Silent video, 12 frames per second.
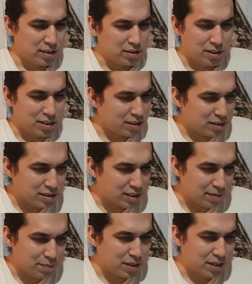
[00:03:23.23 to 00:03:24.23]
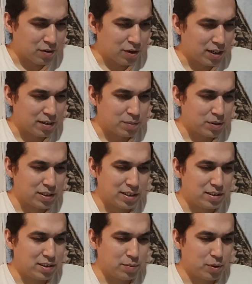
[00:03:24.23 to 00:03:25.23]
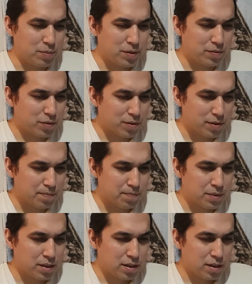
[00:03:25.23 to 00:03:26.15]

Couldn't this have been an incredible teaching moment for them?